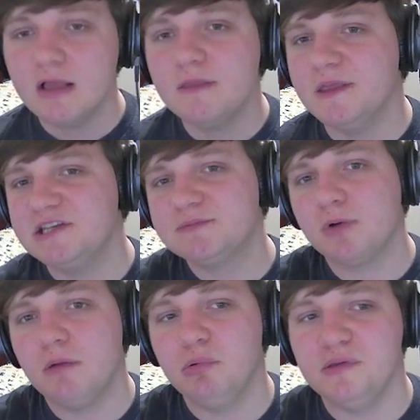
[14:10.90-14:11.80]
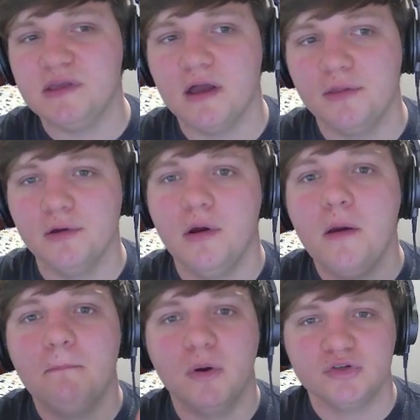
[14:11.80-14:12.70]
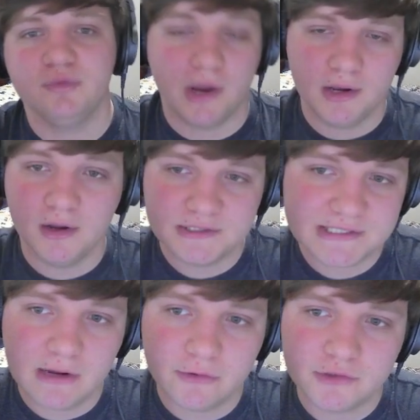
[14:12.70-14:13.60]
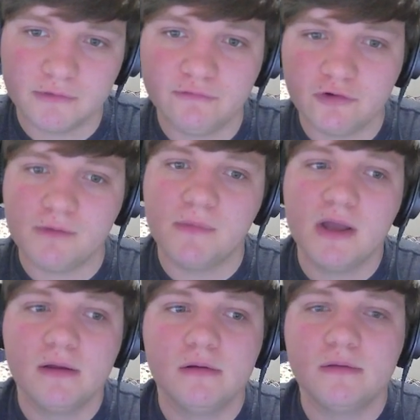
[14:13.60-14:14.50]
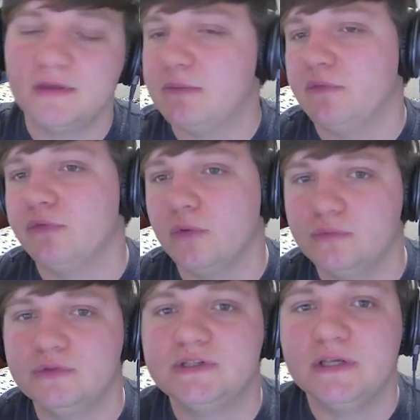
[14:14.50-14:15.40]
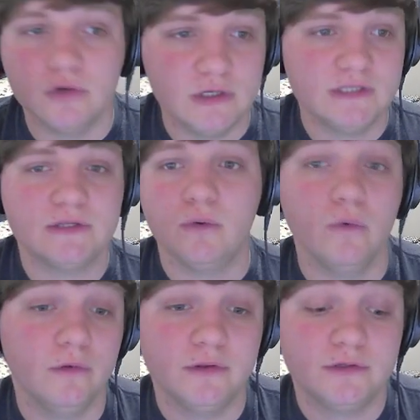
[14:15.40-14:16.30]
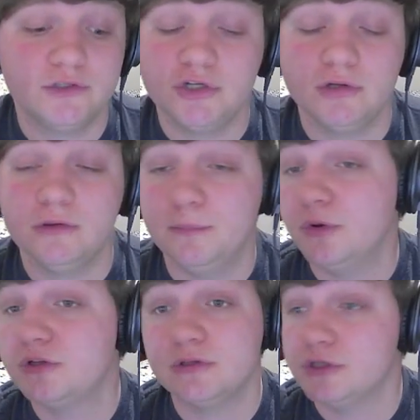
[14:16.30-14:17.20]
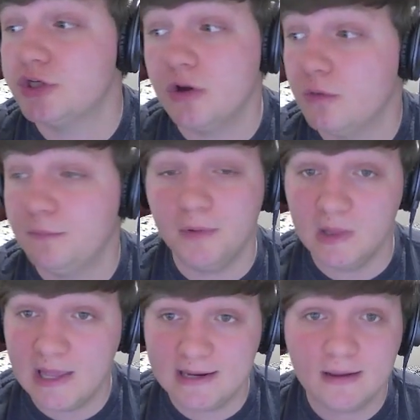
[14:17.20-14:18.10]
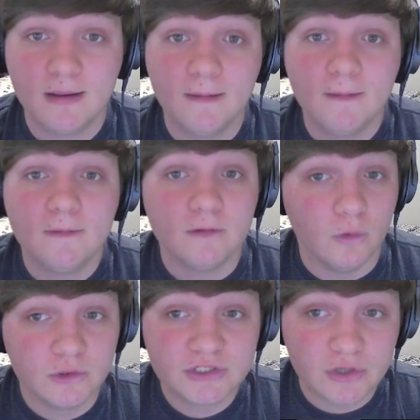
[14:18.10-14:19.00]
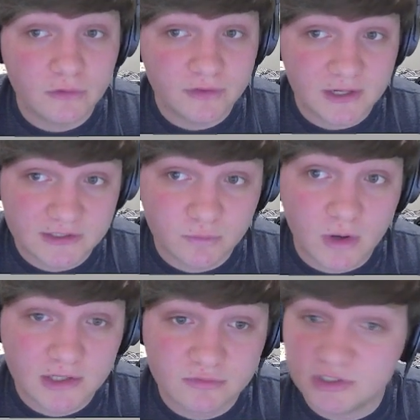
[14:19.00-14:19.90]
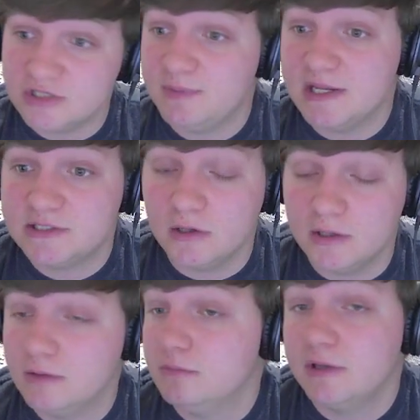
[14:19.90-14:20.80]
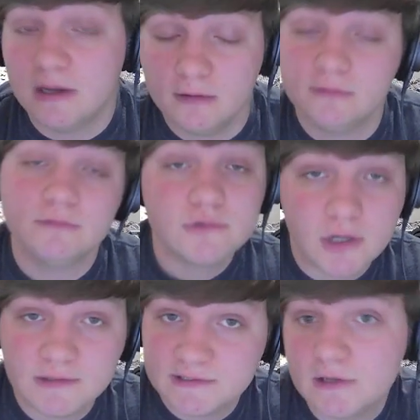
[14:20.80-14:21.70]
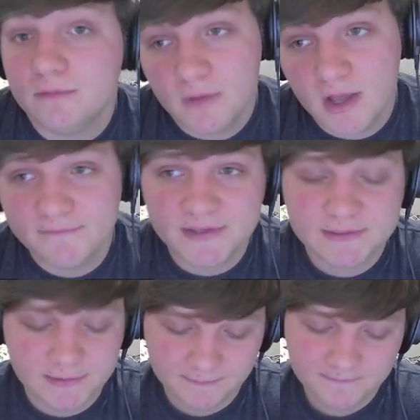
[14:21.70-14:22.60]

This is probably the other most recognized character from the Game of Thrones series, or the books and the show alike. Lord Snow of the Night's Watch, which is based on the character Jon Snow, obviously.